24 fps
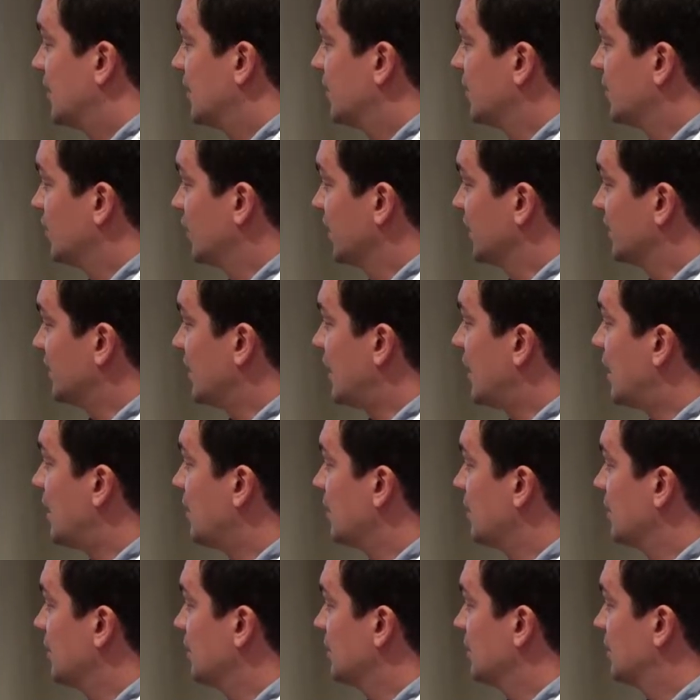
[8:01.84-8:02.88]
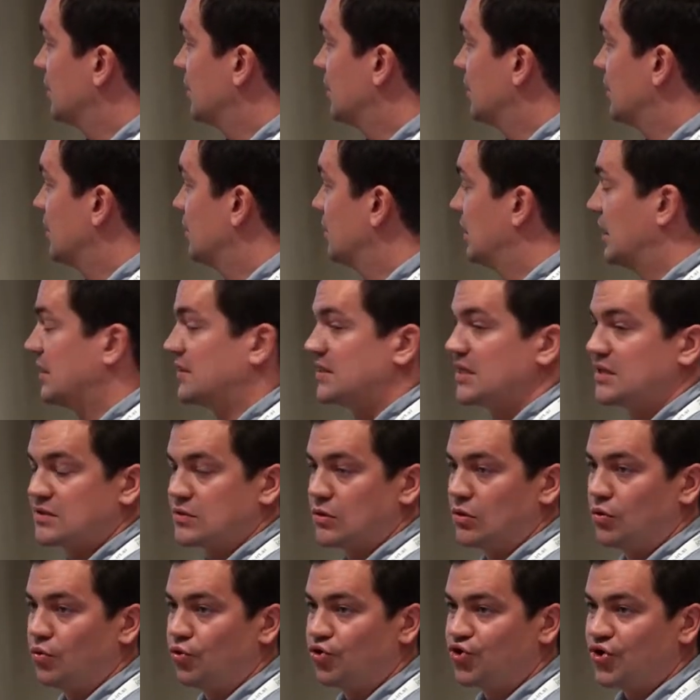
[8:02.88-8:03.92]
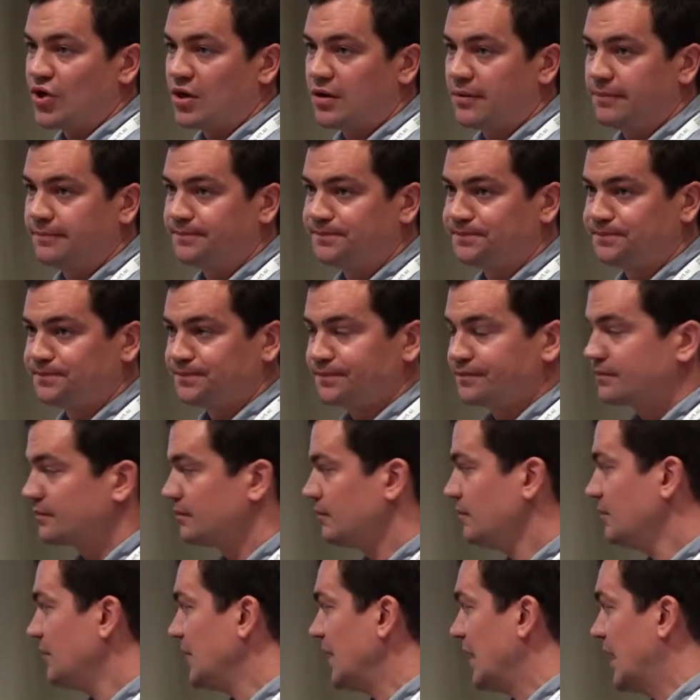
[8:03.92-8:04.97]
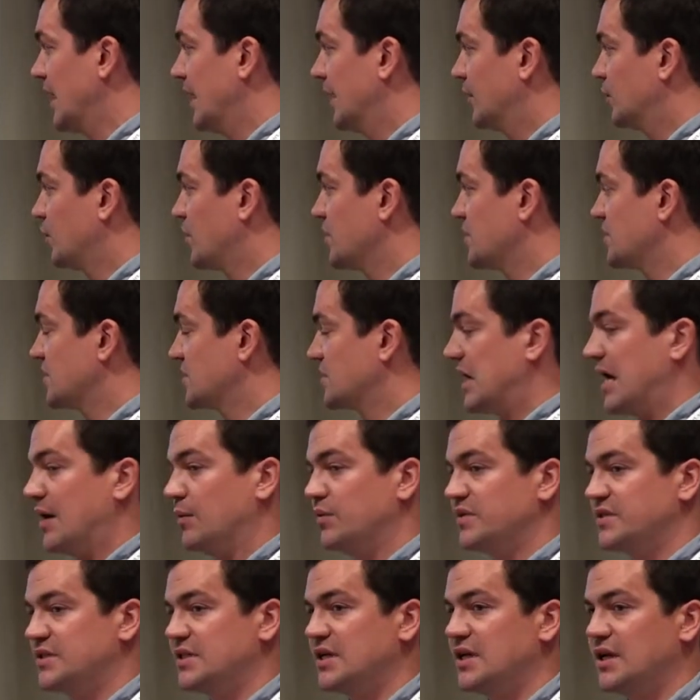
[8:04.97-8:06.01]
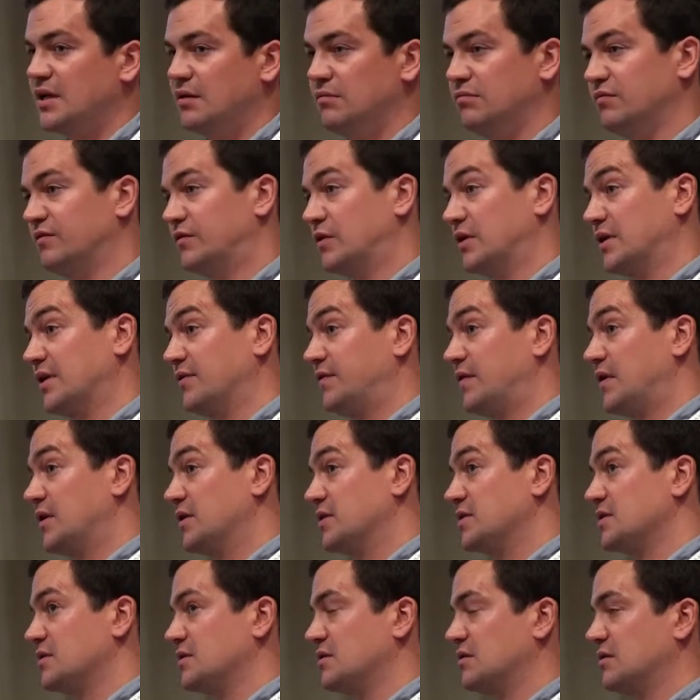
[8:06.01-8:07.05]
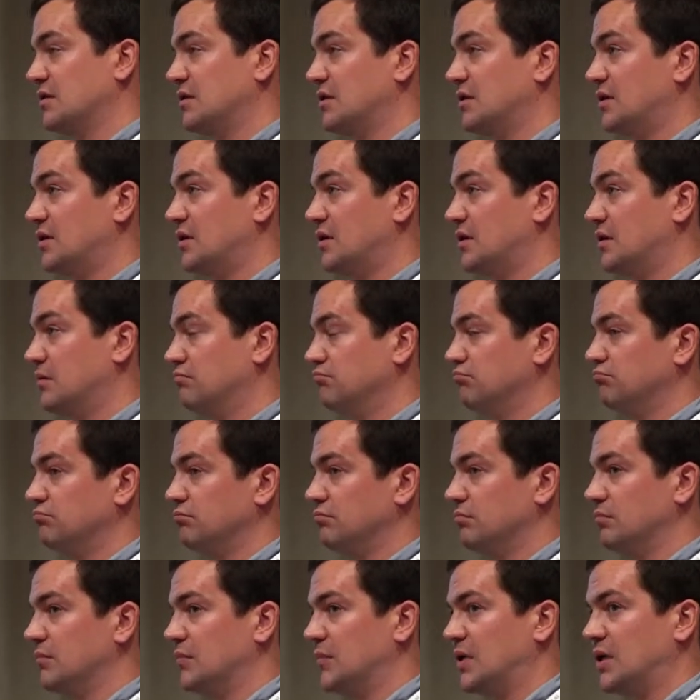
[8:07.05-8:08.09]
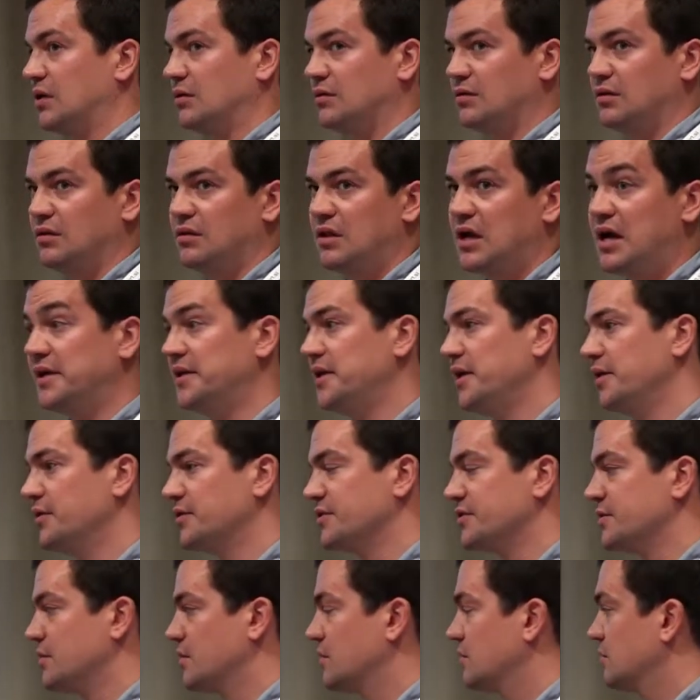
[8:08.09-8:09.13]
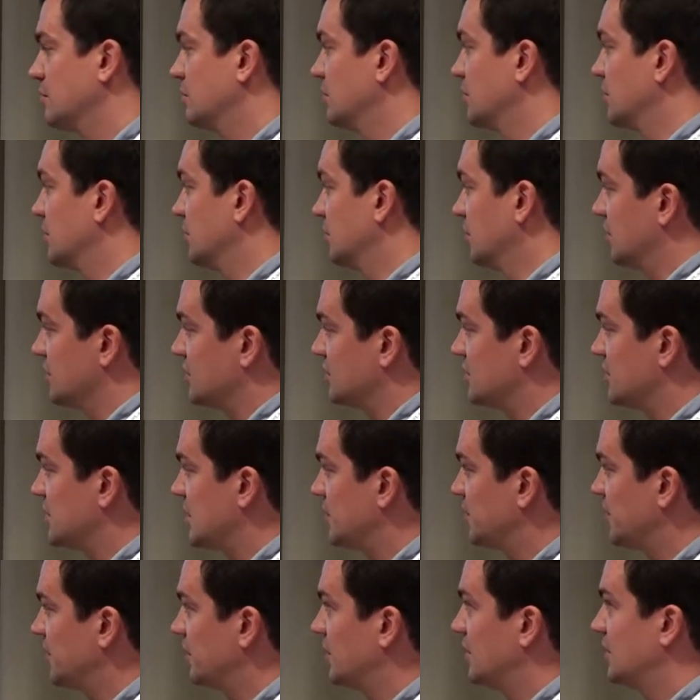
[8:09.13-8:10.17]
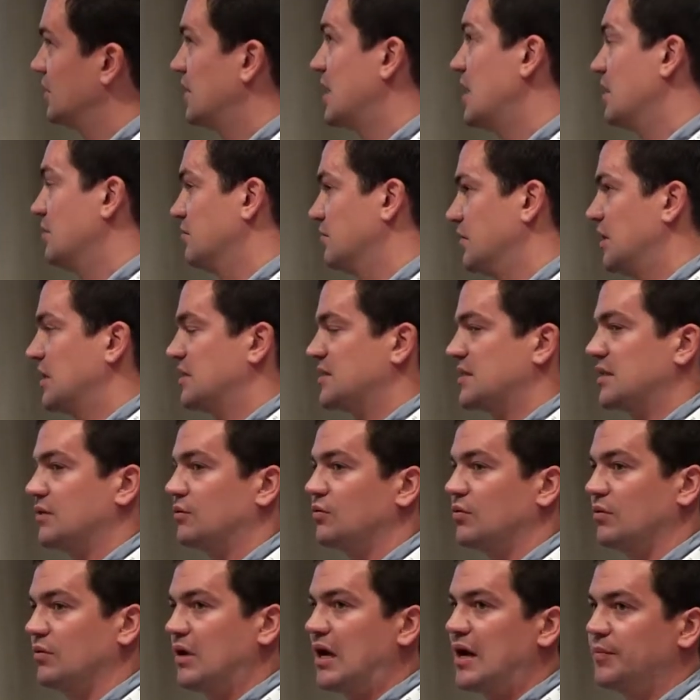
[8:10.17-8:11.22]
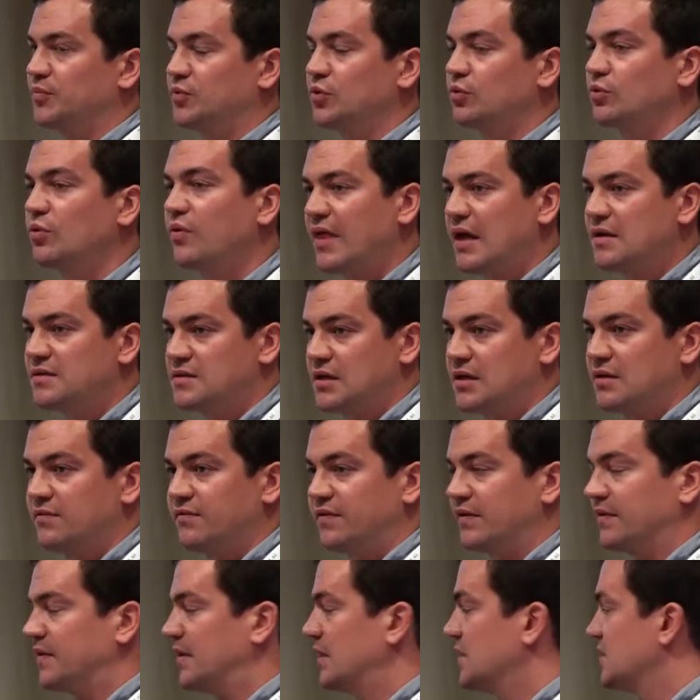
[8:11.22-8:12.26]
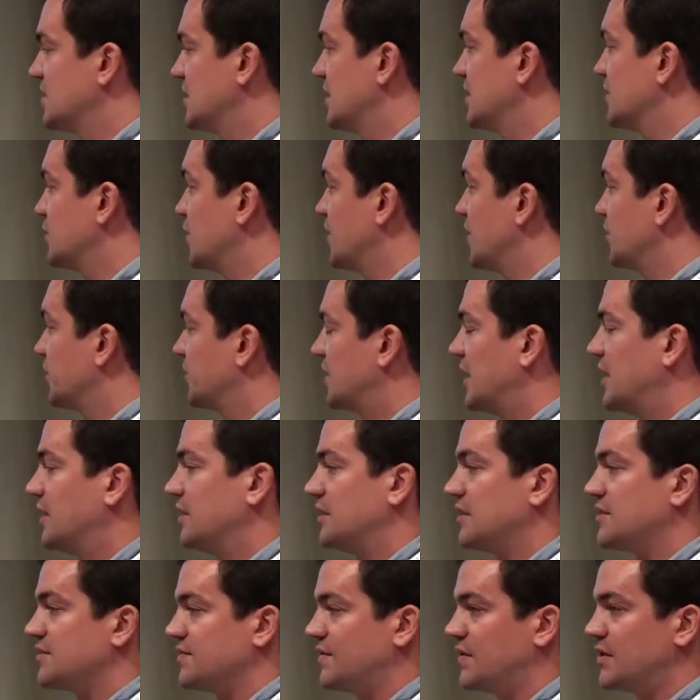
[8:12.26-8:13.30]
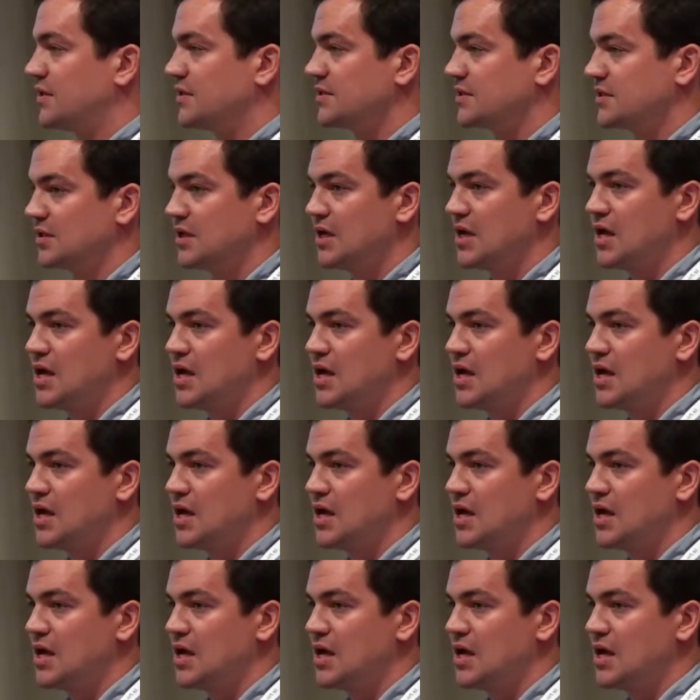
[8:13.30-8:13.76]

with our, let's say, solution, it was, I would say, for the first 9 years or let's say up to 2015, since we obtained this first